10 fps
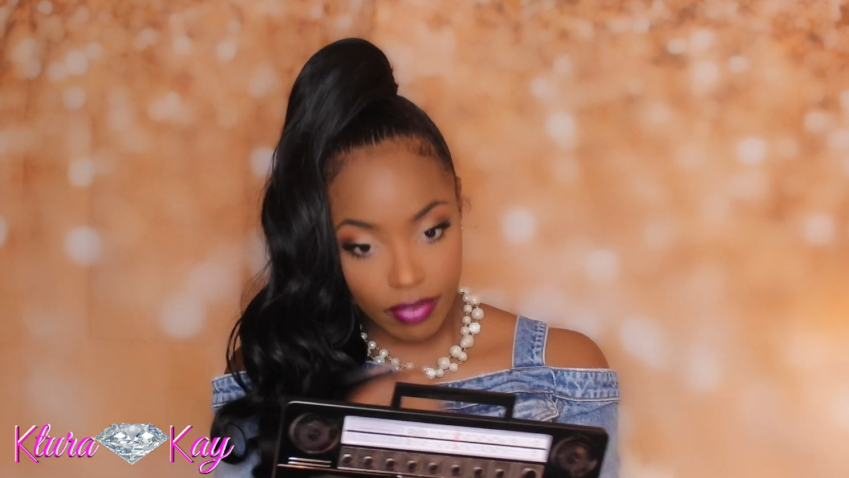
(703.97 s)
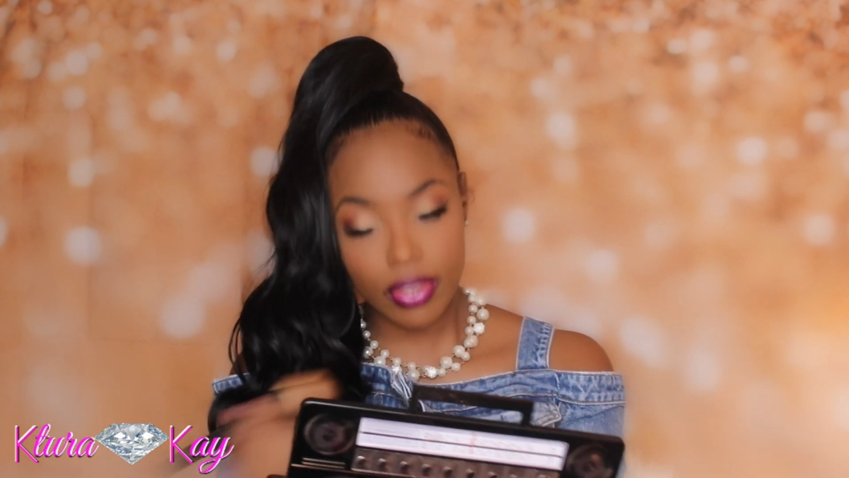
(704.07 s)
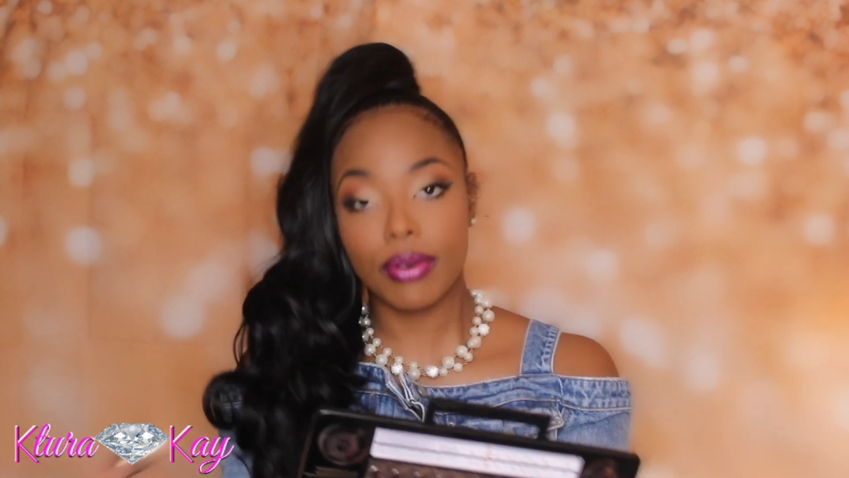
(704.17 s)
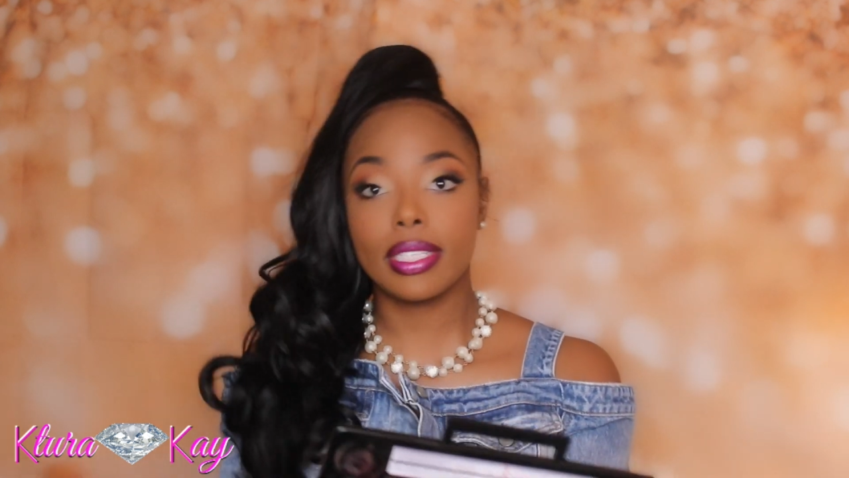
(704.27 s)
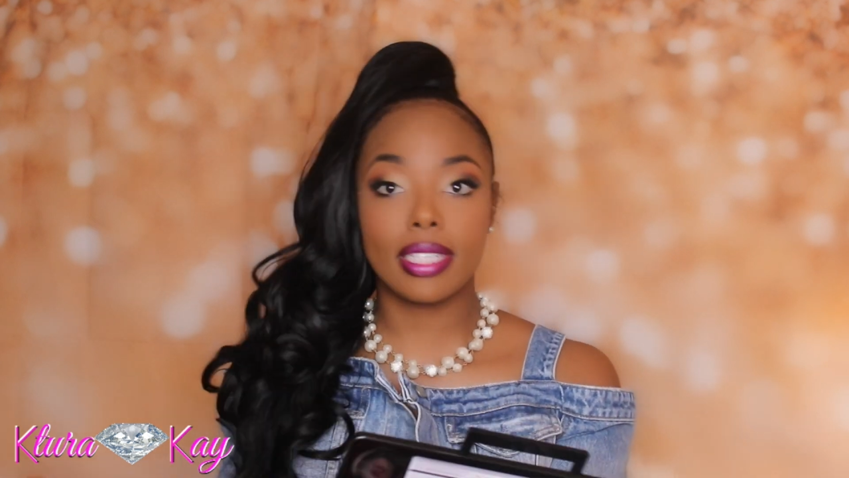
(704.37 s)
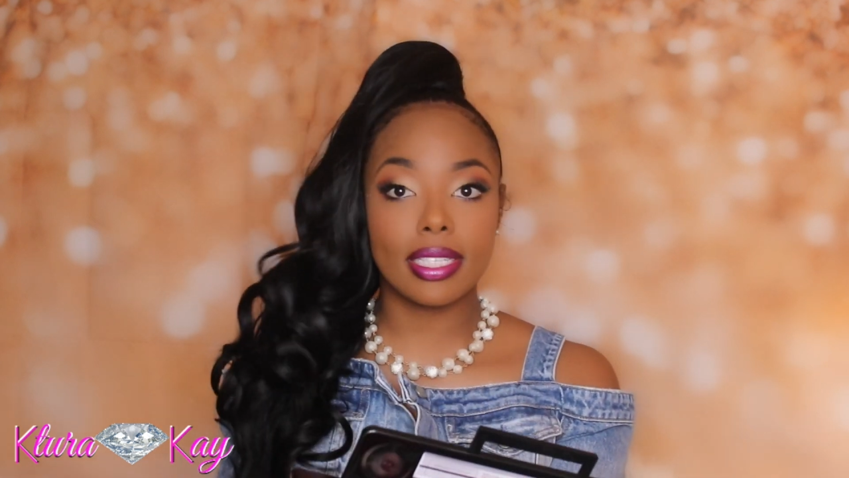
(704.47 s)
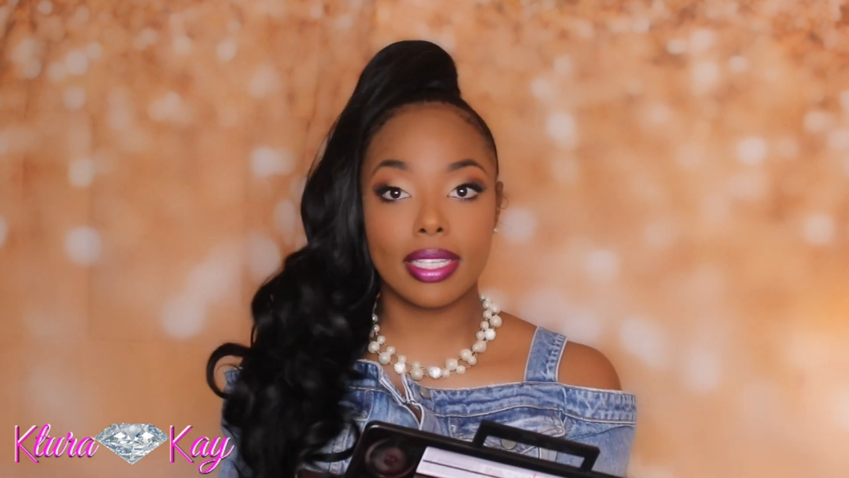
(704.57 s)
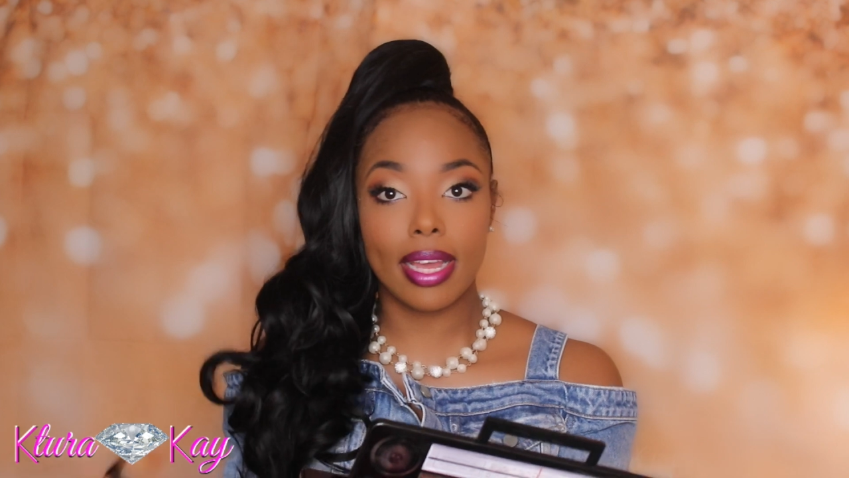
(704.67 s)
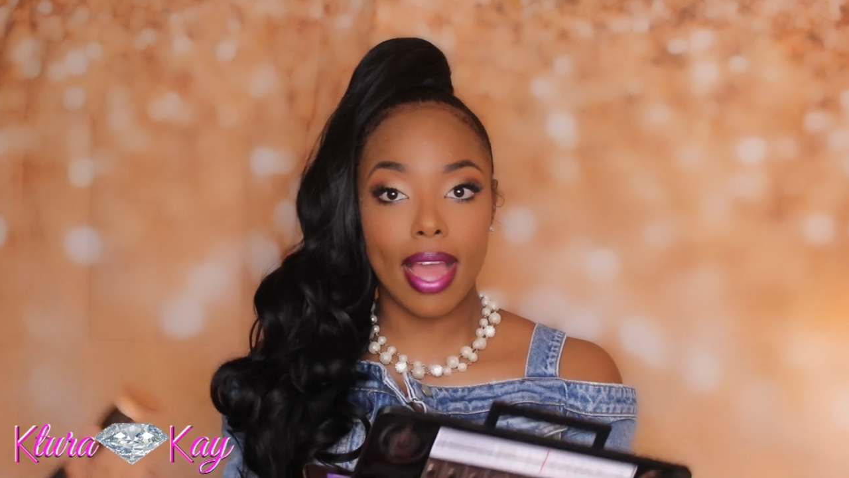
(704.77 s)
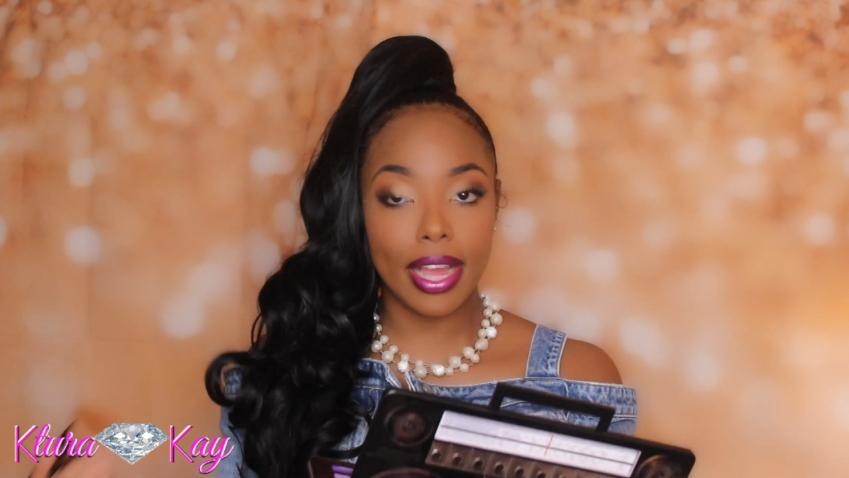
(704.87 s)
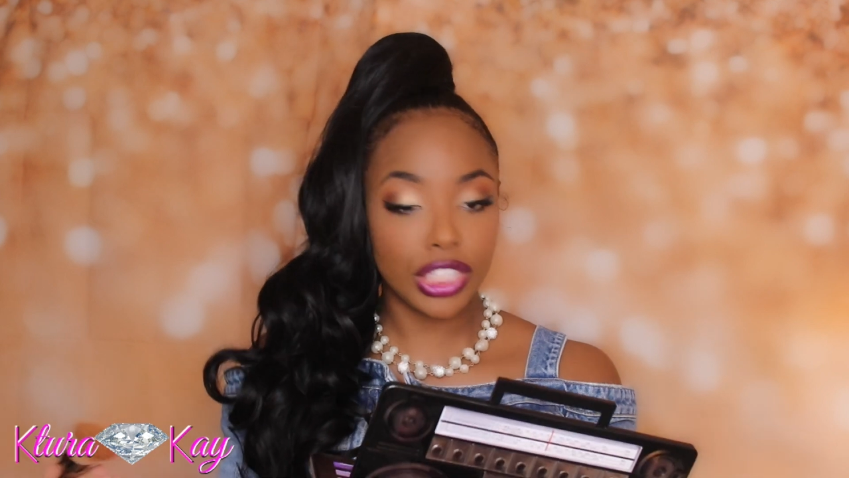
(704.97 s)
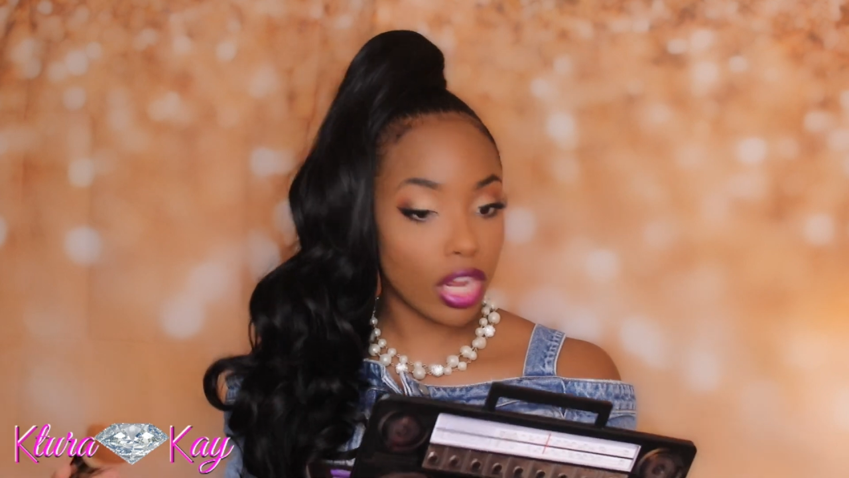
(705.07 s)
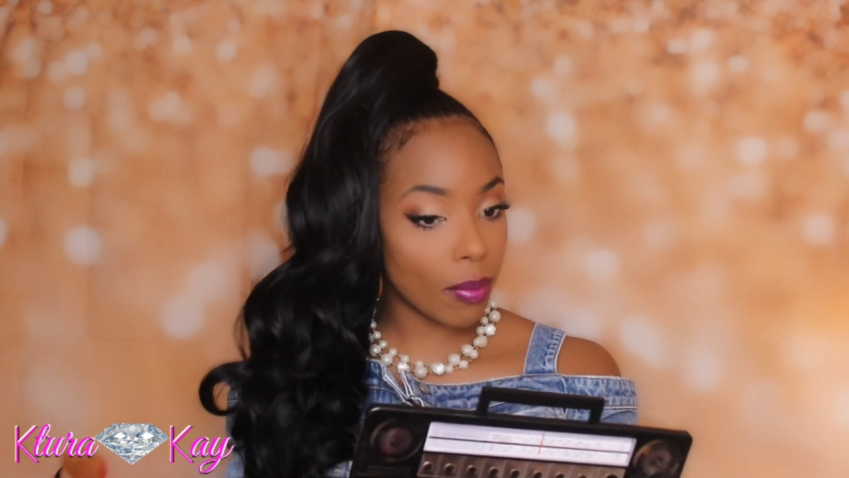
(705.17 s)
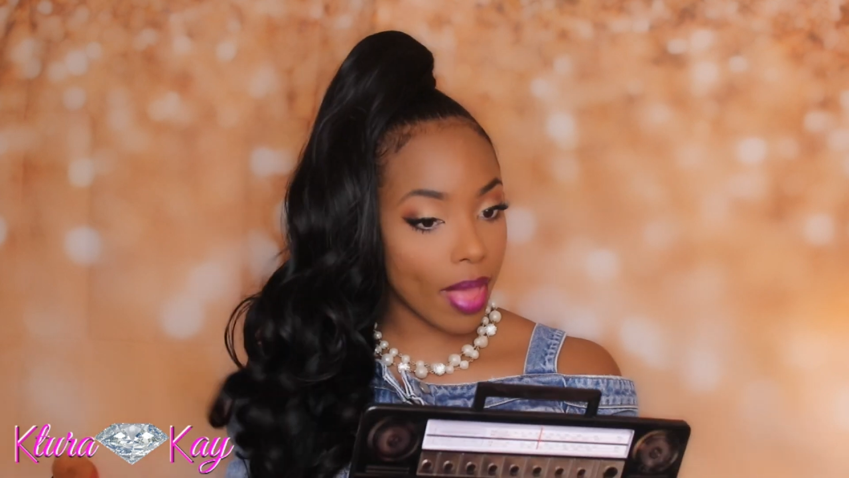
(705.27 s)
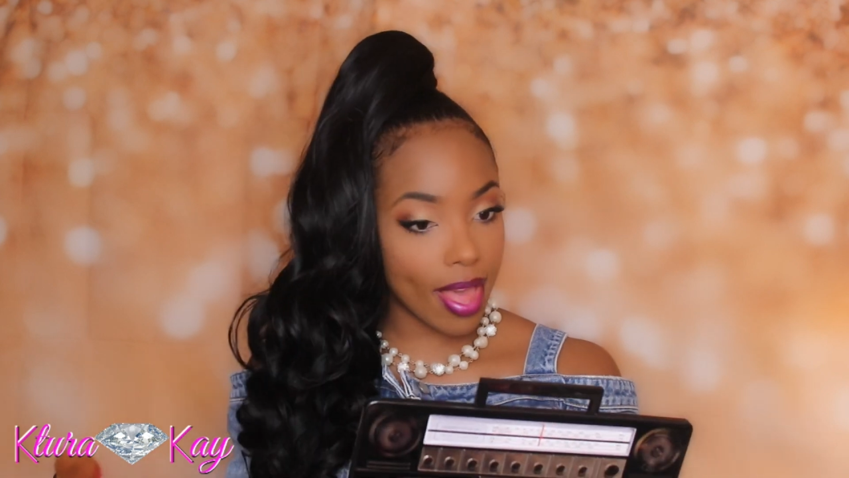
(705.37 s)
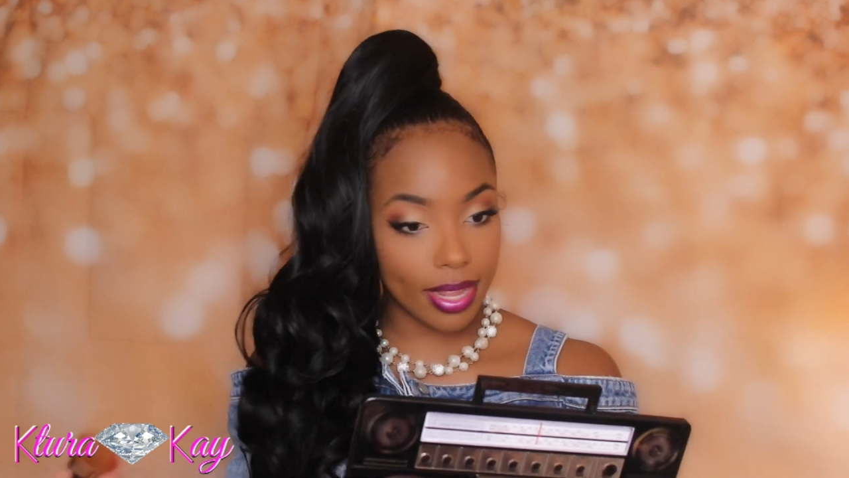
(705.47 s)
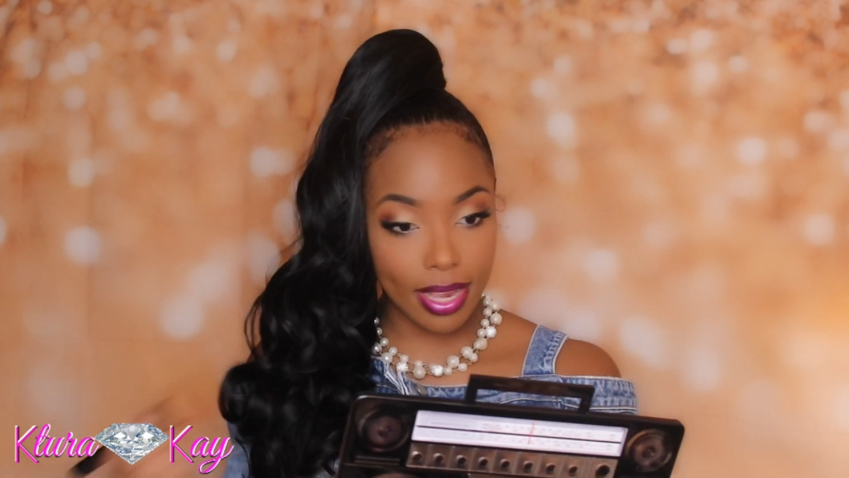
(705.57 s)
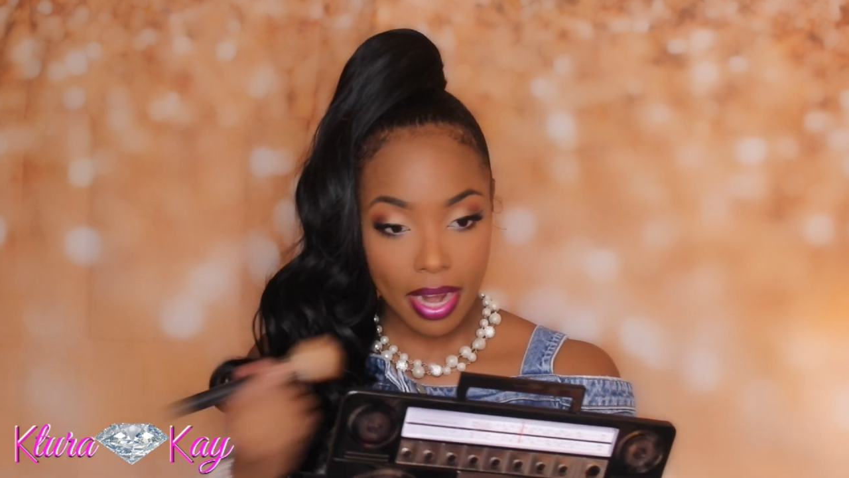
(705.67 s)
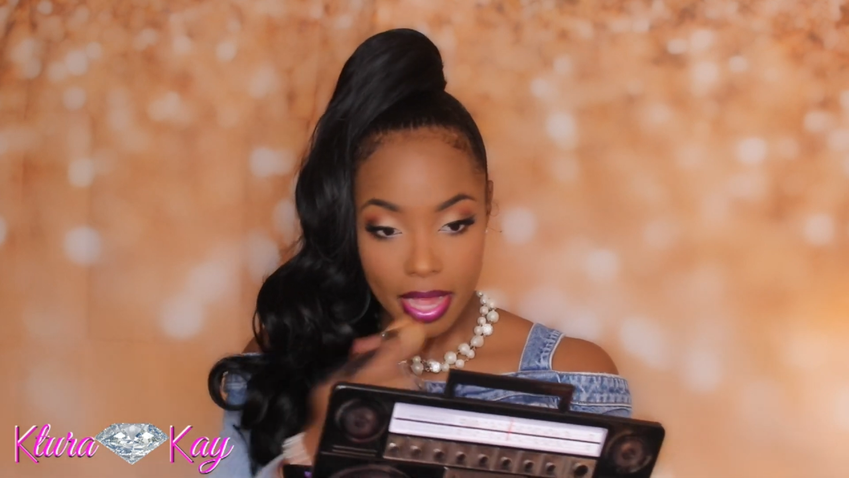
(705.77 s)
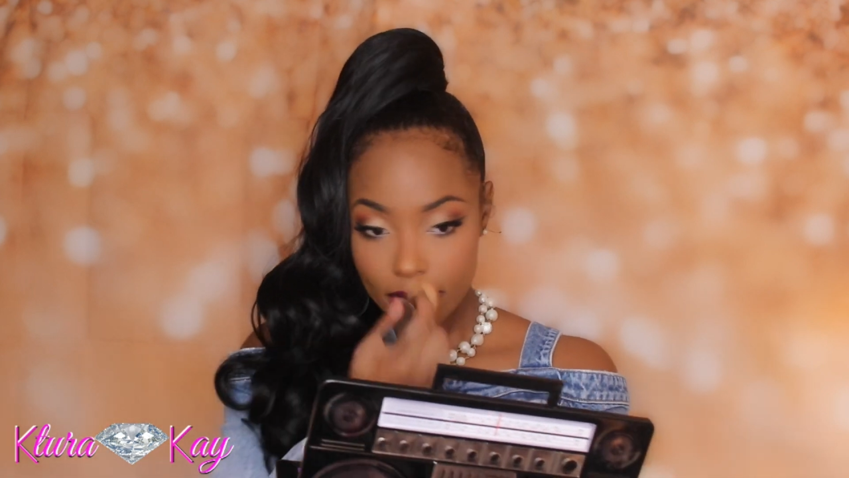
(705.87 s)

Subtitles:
even though it says like an eyeshadow palette.